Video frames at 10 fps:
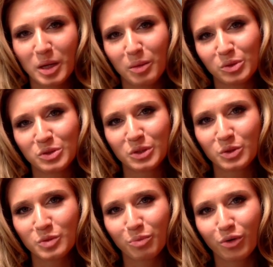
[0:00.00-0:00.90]

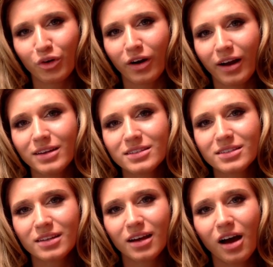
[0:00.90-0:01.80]
episodes
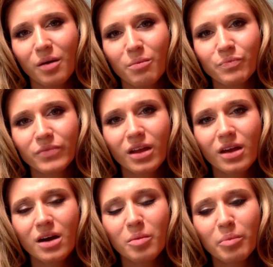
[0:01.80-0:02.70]
progress. But
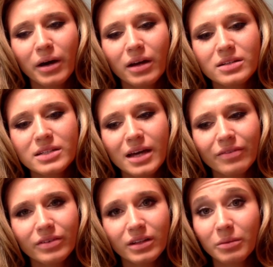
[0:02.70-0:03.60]

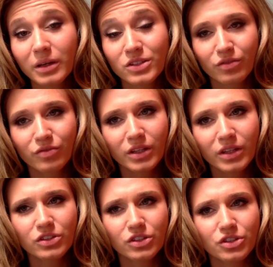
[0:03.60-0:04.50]
definitely, because her
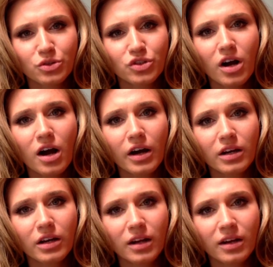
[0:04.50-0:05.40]
feelings are so strong,
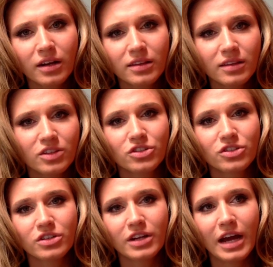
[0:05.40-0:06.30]
and I think that's just
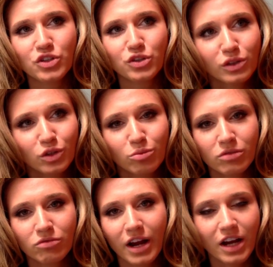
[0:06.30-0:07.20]
a natural
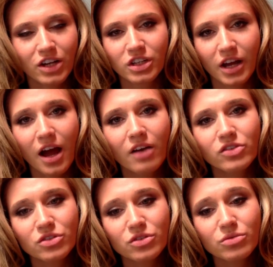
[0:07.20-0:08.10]
human reaction to have,
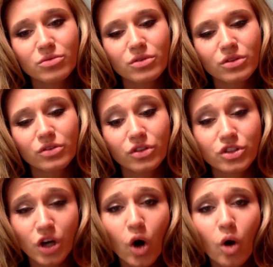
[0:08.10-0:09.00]
is
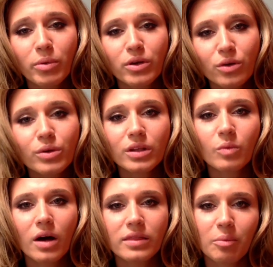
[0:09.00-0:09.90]
there's hope and you really
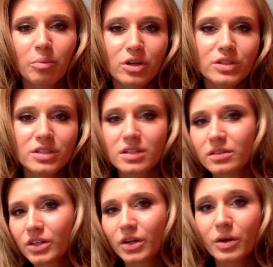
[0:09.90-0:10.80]
want that person
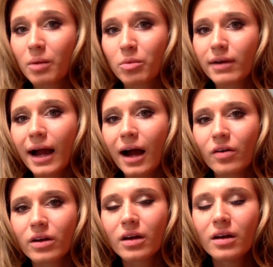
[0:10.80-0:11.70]
to, you know, come around.